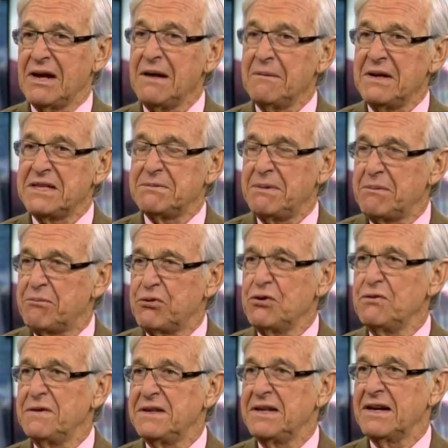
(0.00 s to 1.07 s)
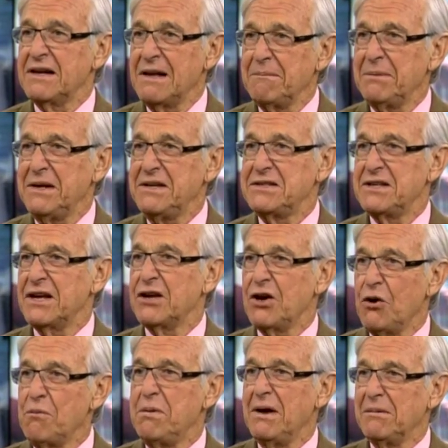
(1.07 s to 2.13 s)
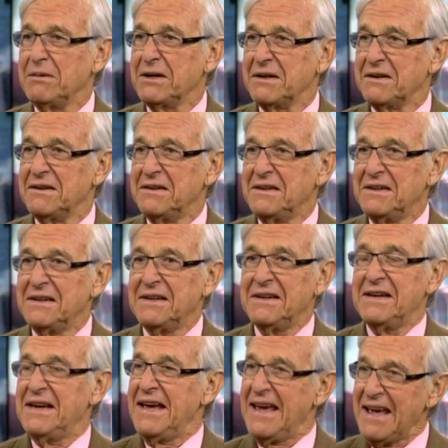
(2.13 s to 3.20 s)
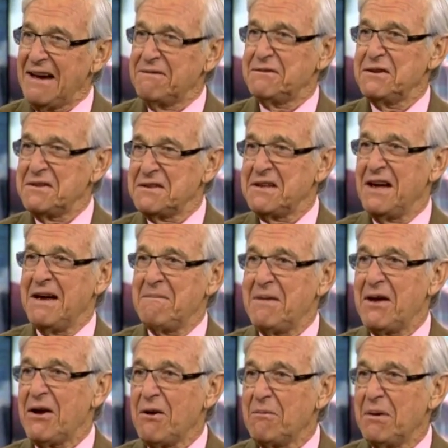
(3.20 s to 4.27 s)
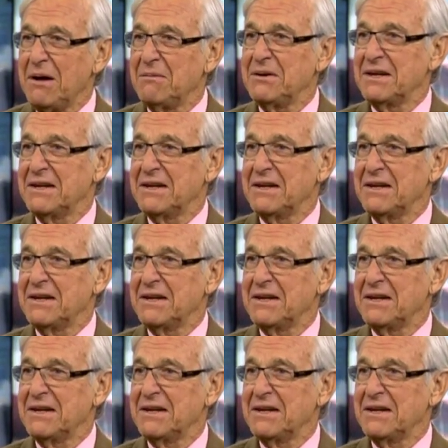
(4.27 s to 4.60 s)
it's been proven that companies that go public after the time they go public